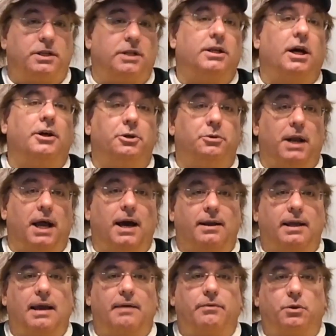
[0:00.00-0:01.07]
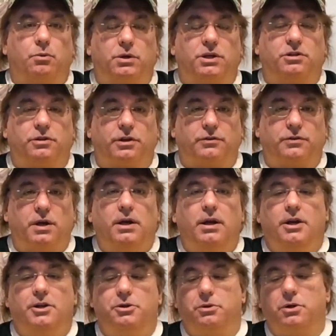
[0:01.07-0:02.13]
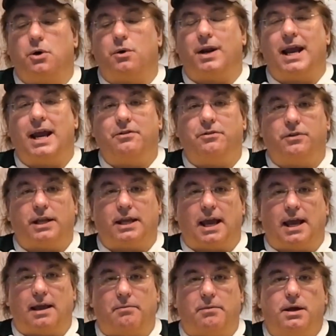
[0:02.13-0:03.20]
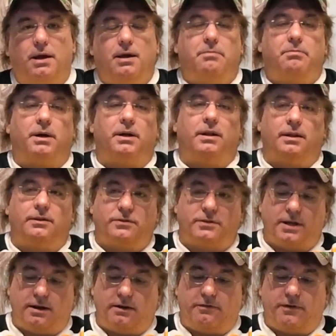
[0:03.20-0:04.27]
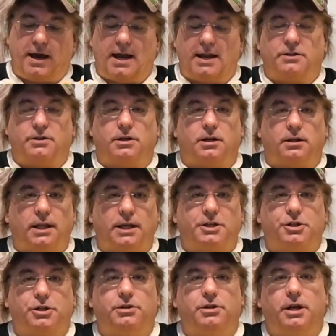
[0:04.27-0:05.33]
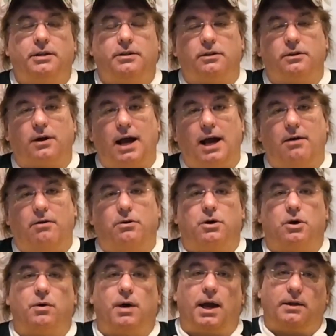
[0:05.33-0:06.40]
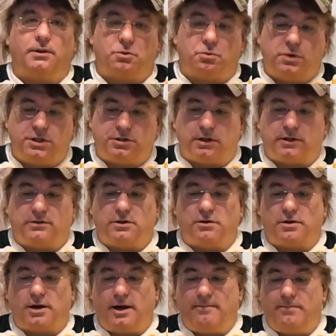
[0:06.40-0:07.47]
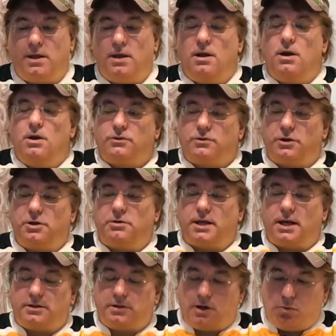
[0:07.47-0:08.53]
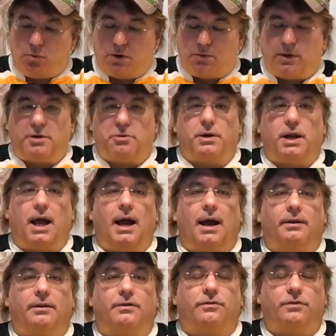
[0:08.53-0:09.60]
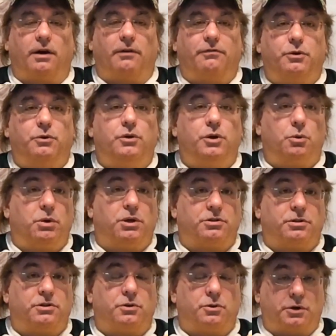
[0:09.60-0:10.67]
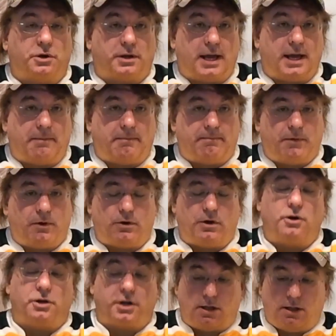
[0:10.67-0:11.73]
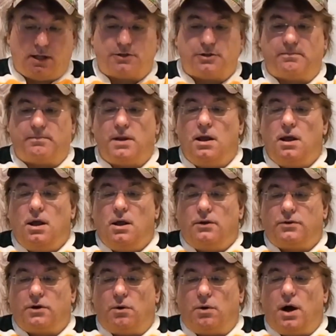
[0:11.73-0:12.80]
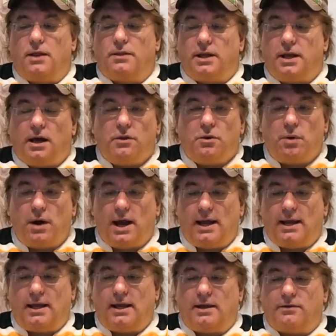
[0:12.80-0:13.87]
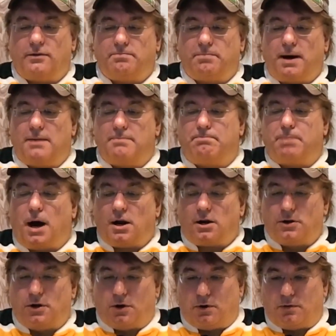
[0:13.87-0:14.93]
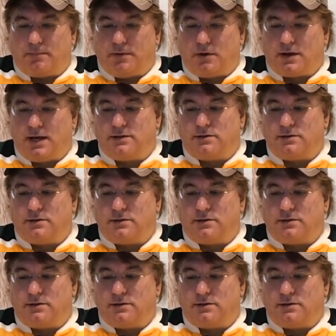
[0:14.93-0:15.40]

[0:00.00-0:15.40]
That's how you would add a game to the wish list, is you would go to enter the game, but instead of adding to collection, you hit the little arrow, go add to wish list, okay? So that's how one way you would add stuff to your wish list or your game, or your collection. So the other way is by barcode, okay?